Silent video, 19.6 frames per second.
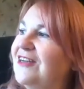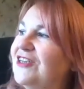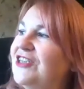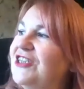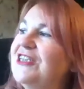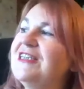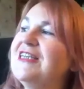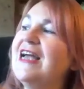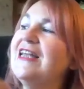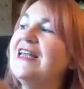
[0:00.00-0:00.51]

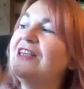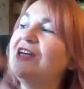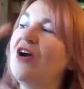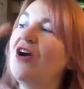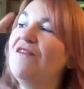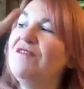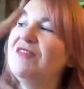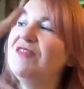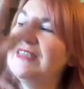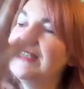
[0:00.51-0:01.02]
she'd had the
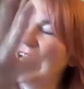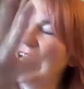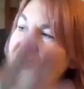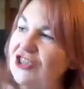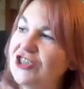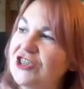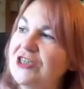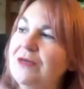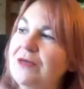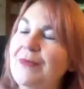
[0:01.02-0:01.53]

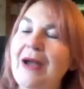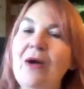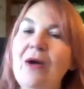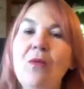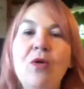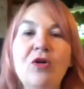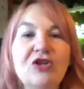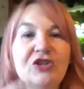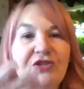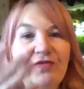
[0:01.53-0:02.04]
conversation
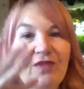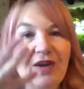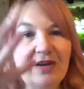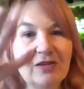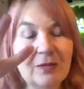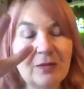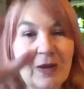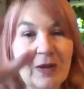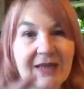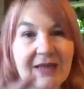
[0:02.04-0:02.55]
about what she
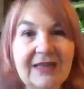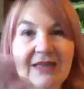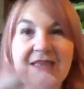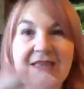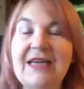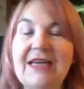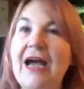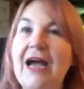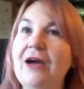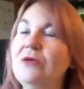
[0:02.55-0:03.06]
felt about
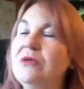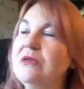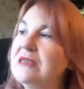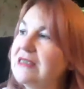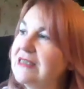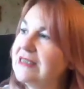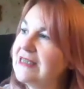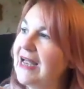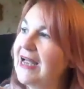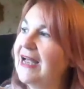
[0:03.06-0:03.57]
this
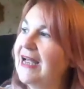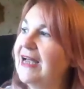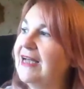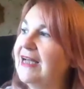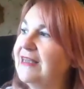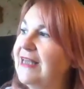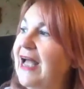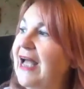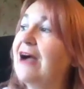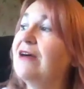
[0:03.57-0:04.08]
house,
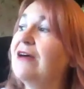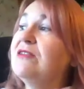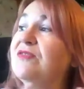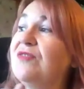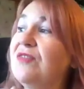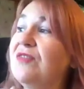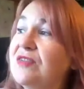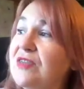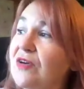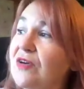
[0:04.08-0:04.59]
and the
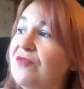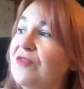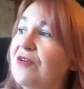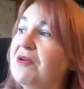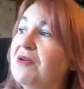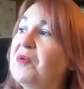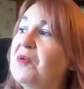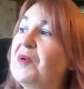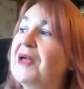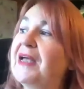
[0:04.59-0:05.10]
house got sold
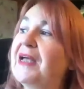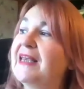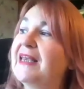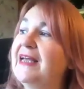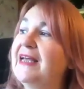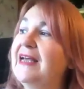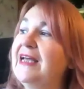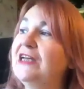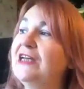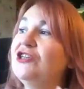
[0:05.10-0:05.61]
very
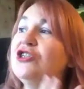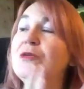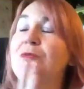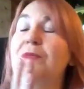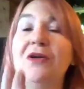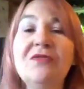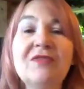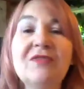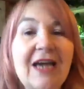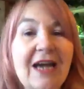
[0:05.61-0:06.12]
quickly, and she
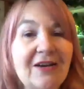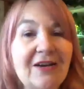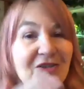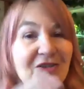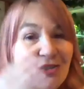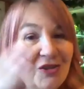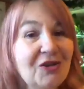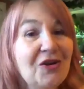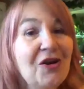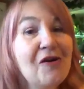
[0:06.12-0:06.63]
moved
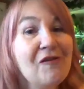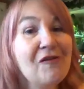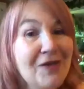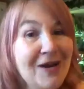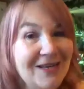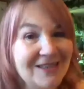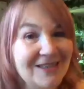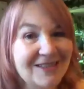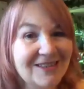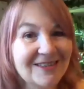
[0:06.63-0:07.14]
house, and the cough
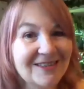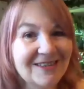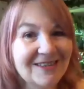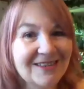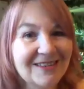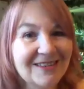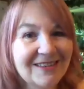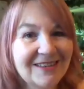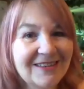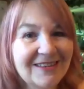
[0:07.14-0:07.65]
went.
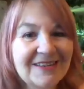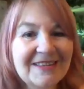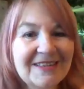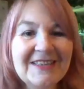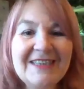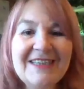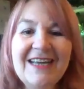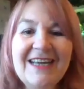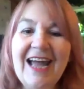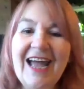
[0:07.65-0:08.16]

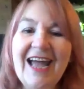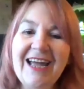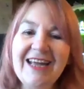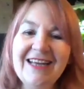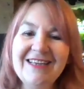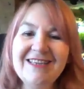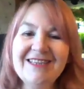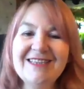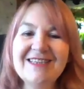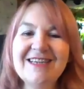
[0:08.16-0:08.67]

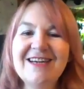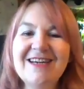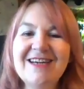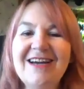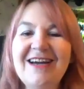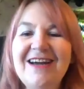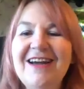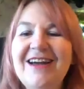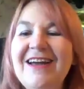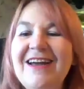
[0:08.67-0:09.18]

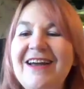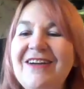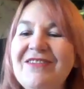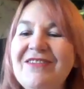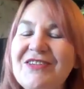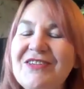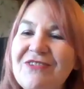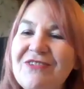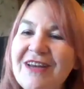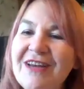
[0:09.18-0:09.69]
And it
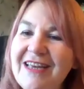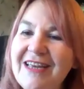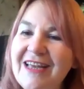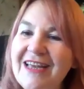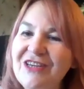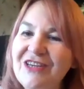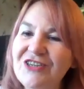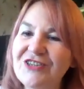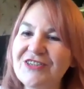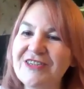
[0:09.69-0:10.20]
was really
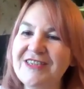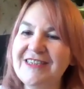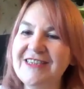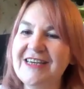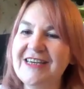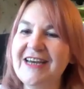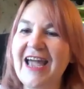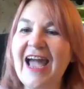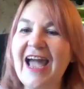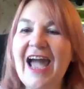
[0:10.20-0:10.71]

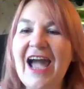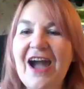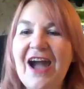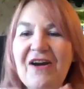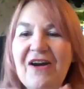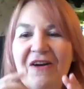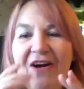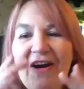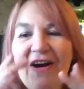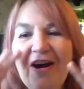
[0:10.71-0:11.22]
interesting
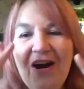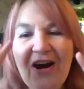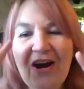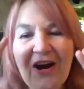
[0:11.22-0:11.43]
how